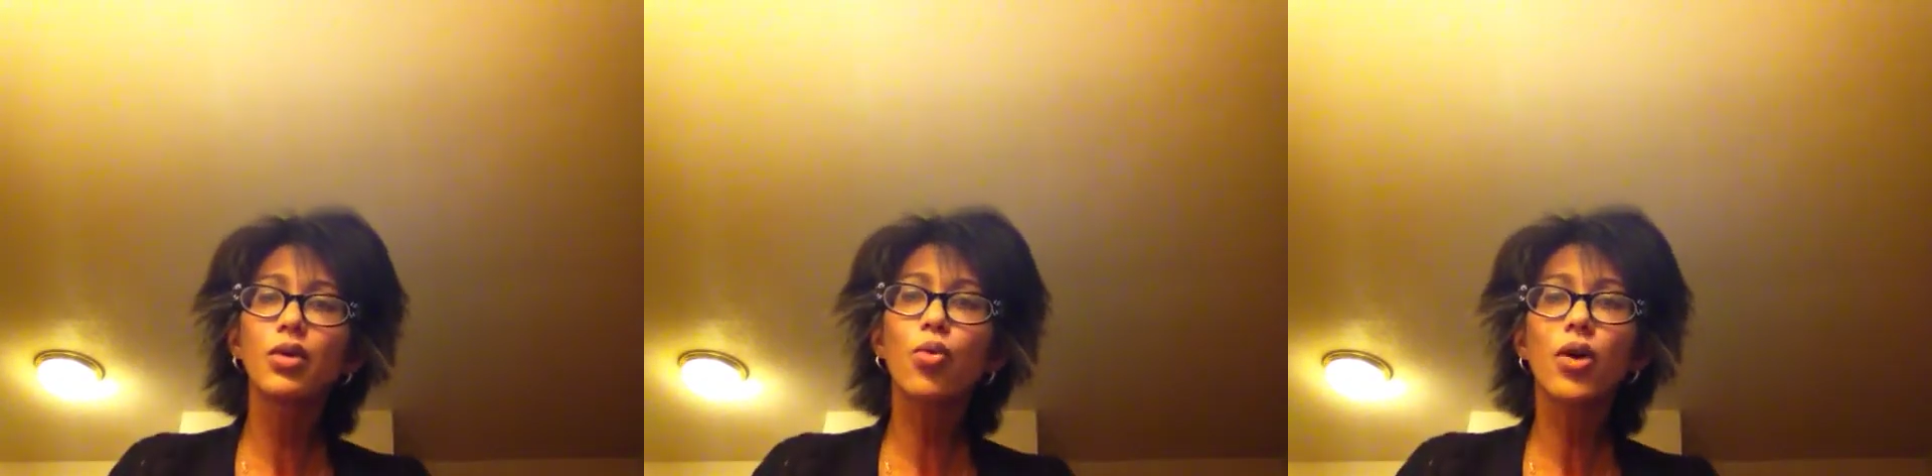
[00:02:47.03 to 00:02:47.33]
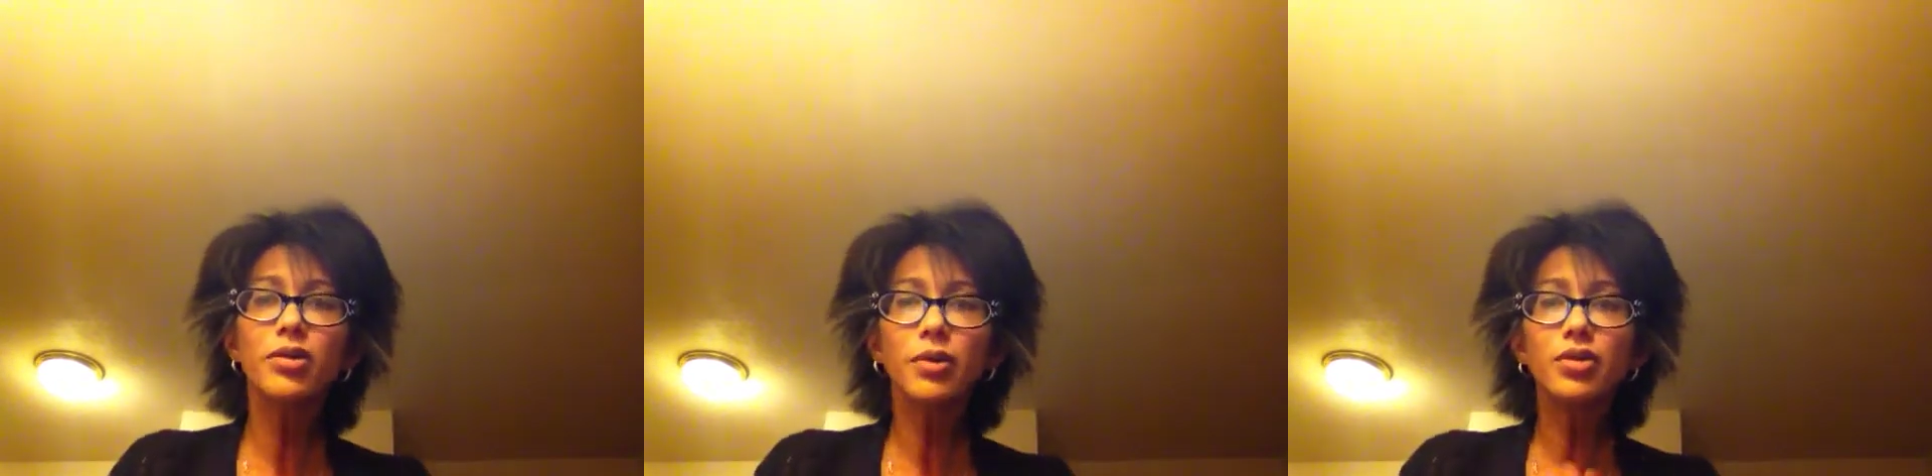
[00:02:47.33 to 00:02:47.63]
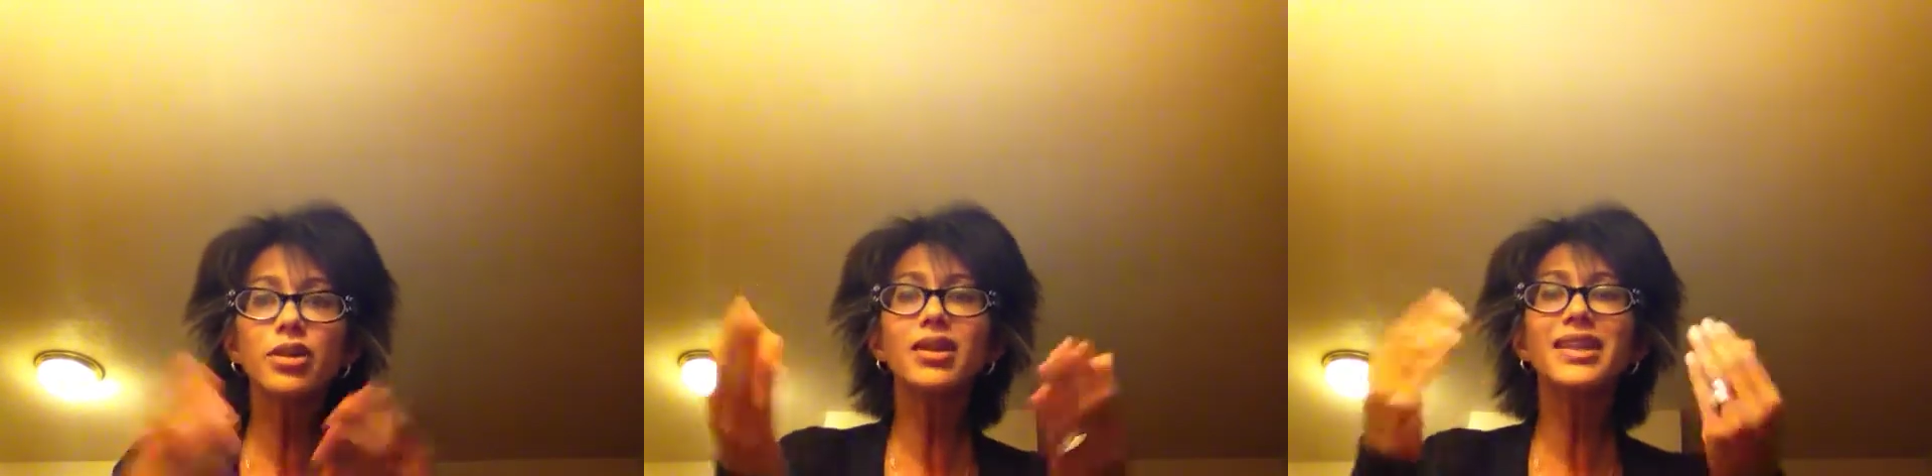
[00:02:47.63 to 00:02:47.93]
What
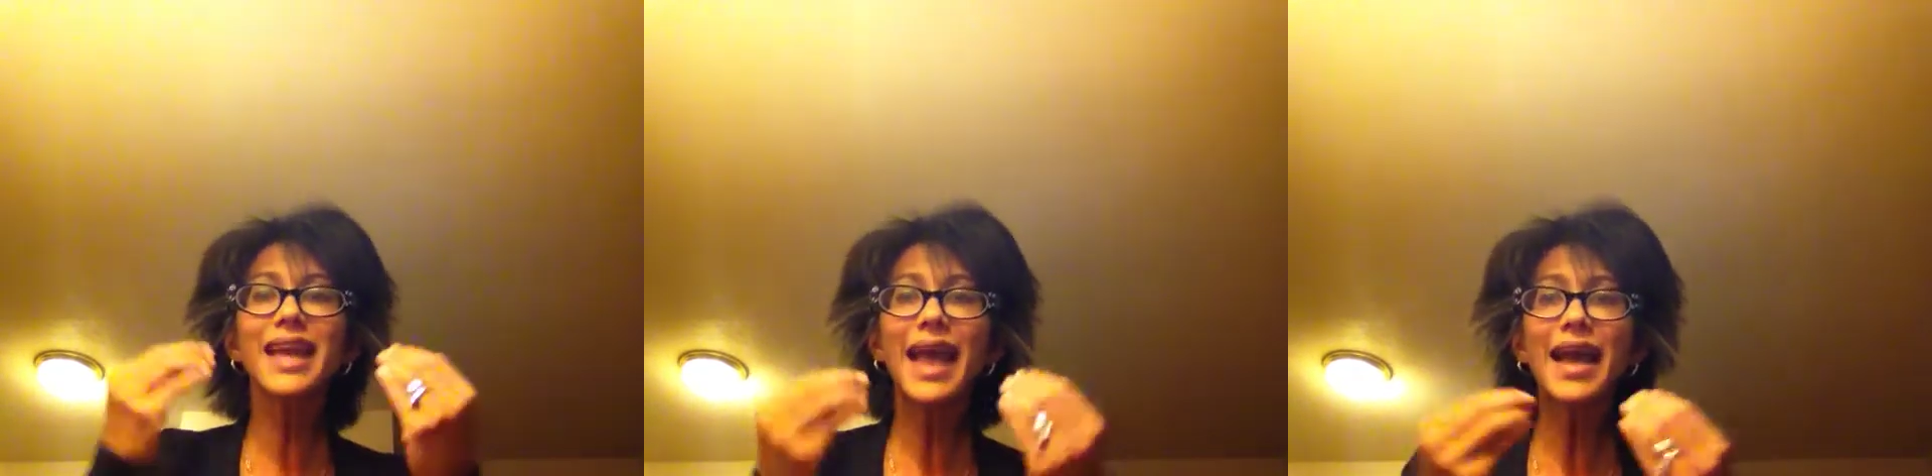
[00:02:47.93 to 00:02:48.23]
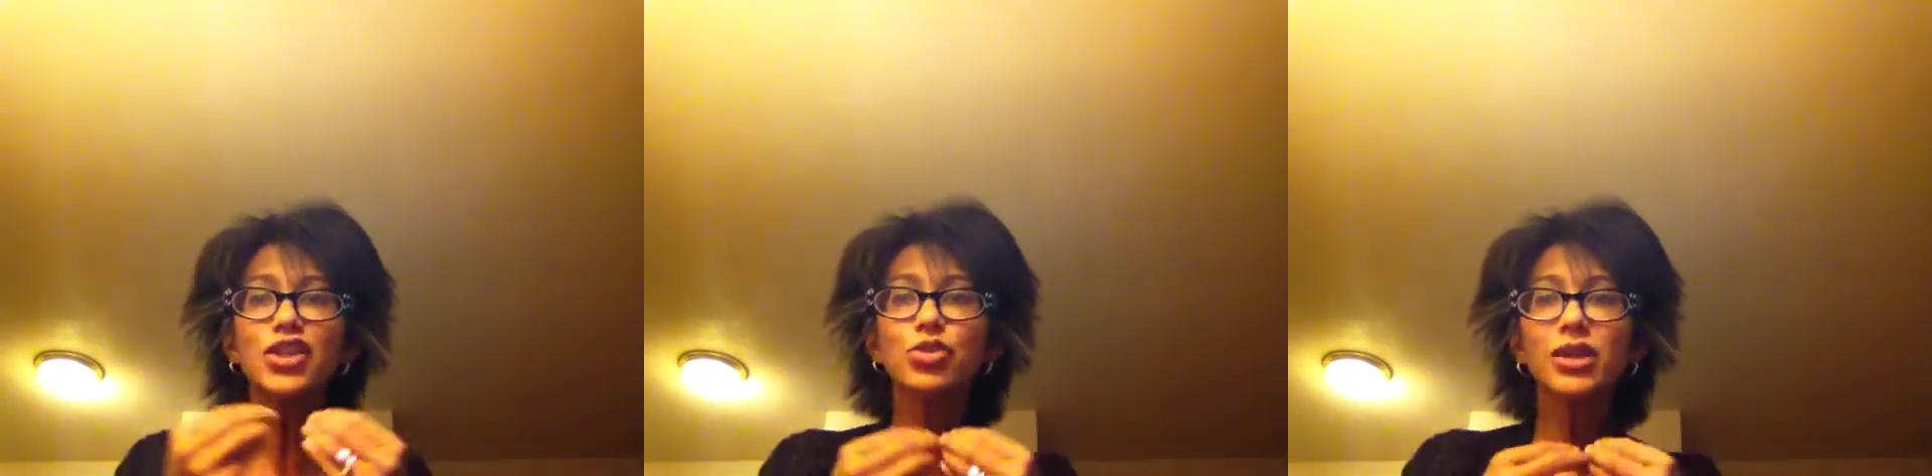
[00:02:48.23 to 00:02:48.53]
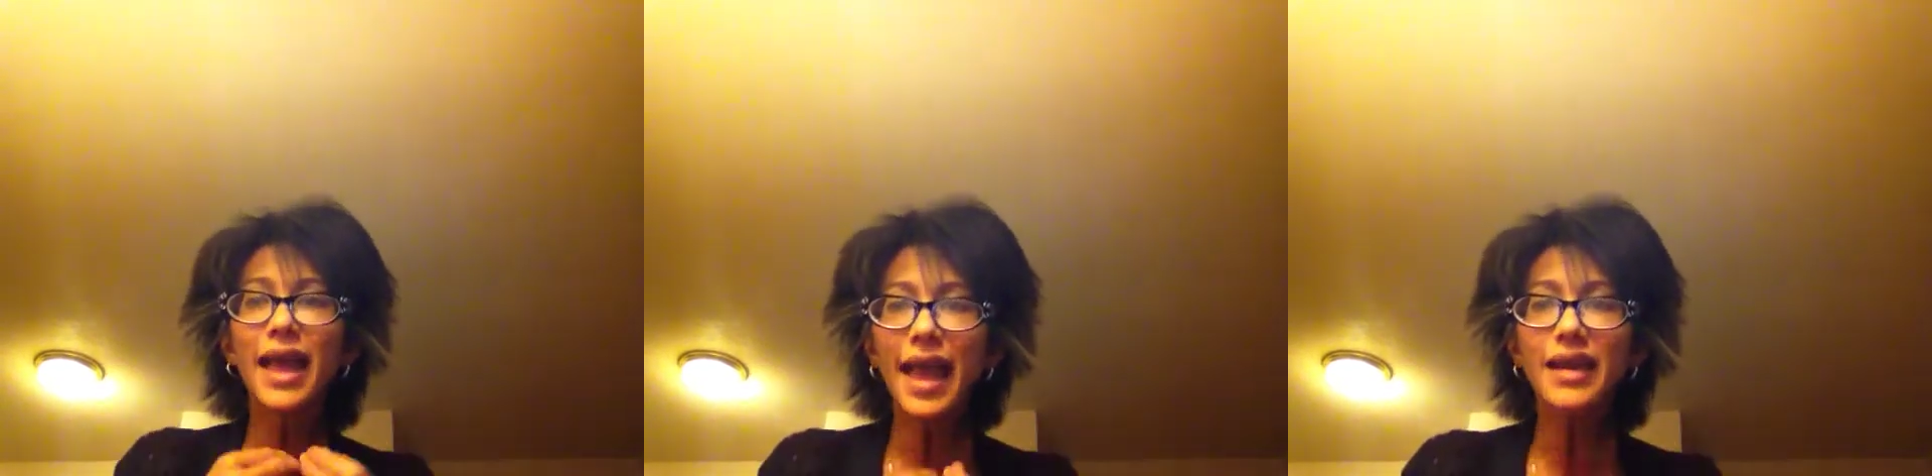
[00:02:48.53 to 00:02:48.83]
about the actual
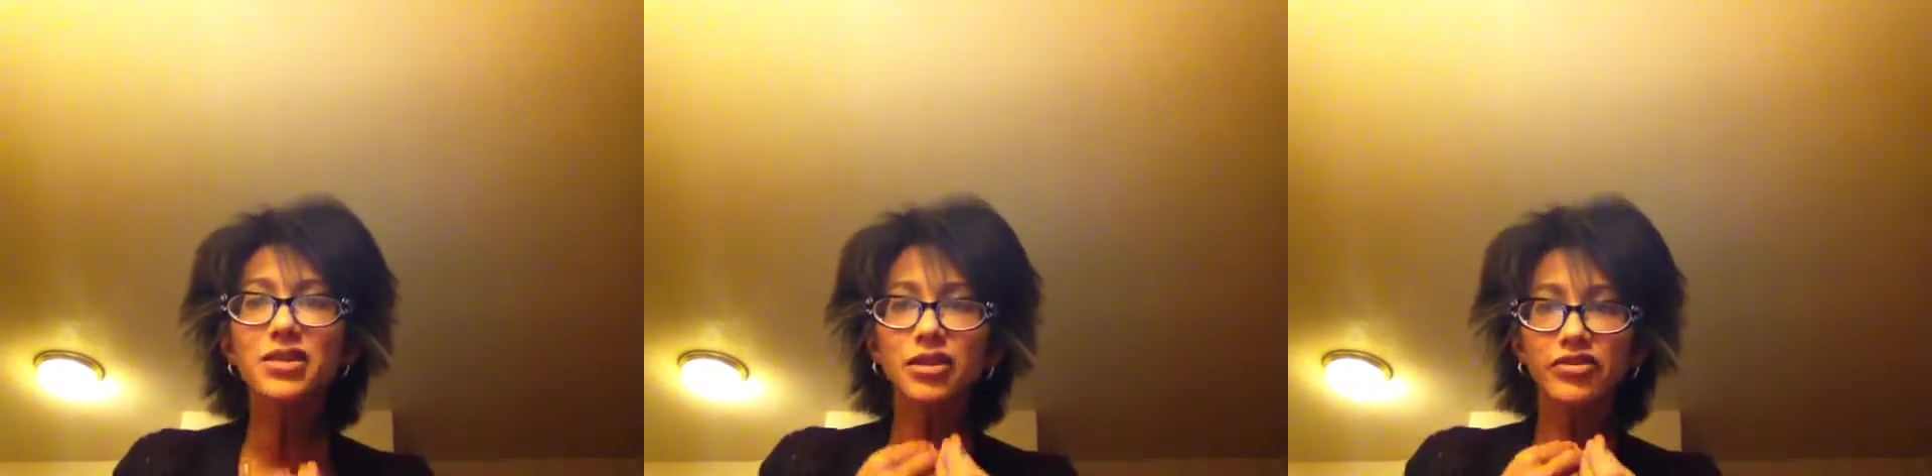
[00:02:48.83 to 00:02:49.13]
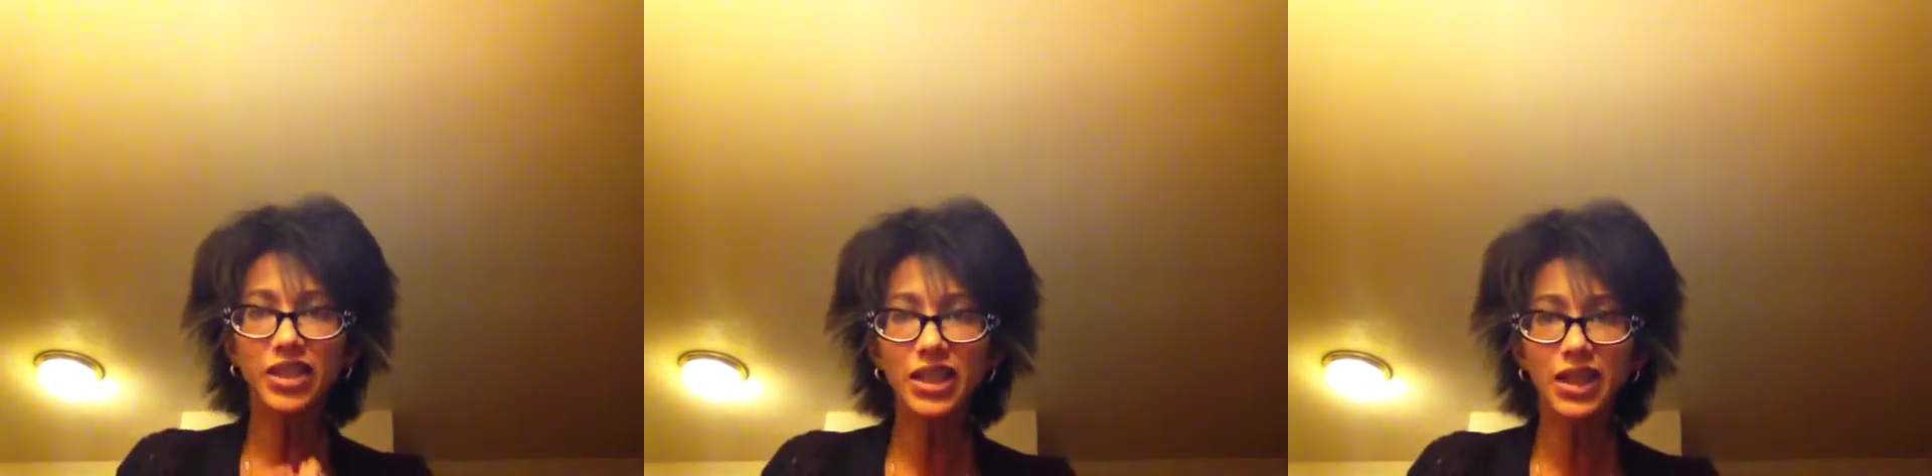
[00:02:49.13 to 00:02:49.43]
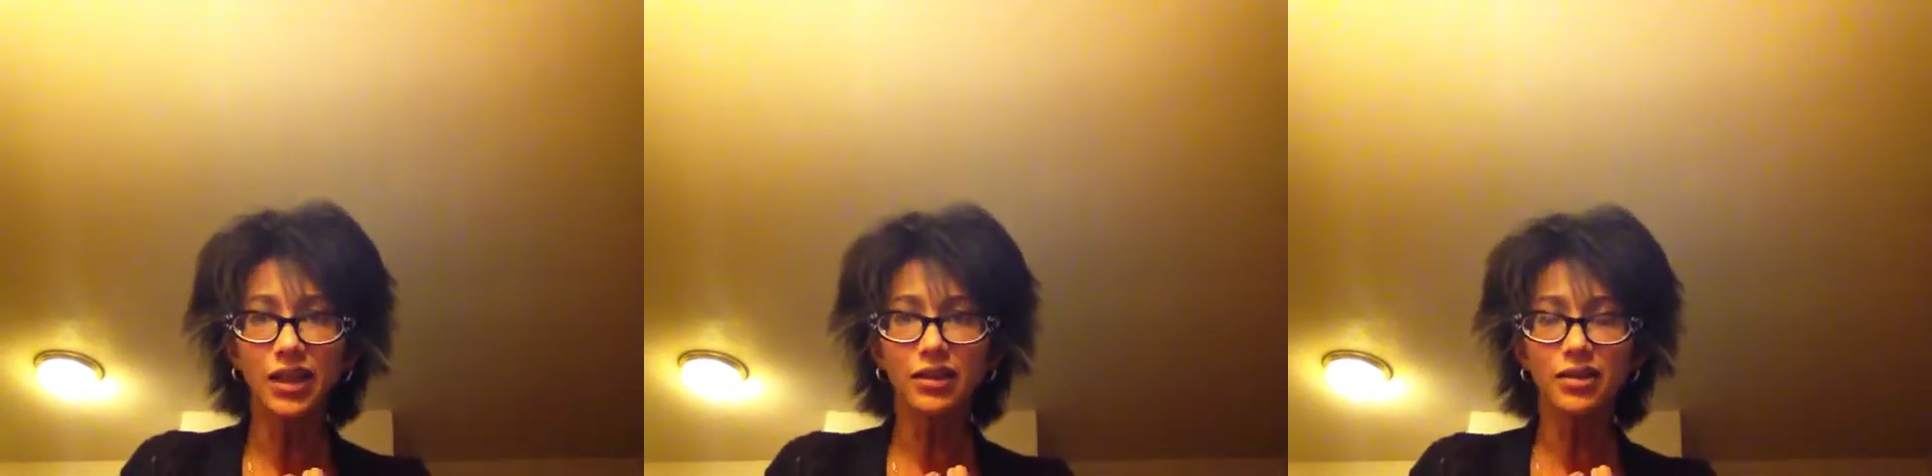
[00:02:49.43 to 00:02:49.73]
act of eating?